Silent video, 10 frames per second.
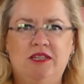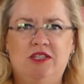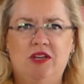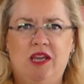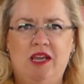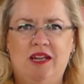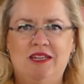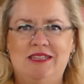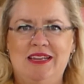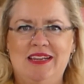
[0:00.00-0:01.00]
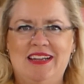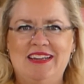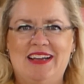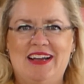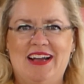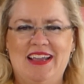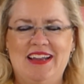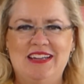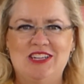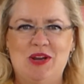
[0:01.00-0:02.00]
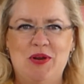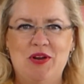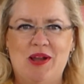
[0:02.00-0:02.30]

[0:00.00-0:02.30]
ado in, in, in adobo.